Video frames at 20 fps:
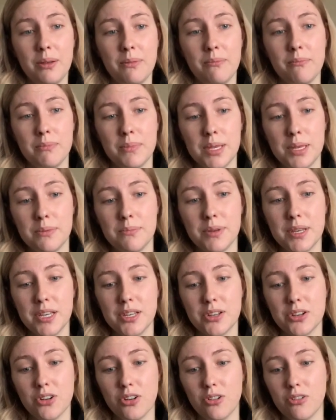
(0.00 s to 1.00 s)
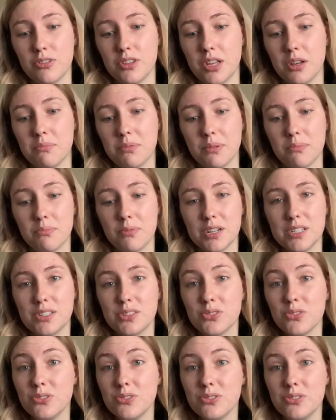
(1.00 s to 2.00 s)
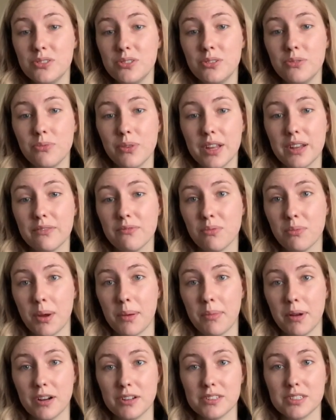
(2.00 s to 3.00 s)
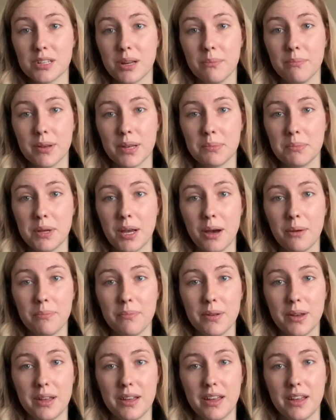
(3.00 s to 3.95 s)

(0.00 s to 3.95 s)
me being curled up at preschool waiting for my parents to come pick me up,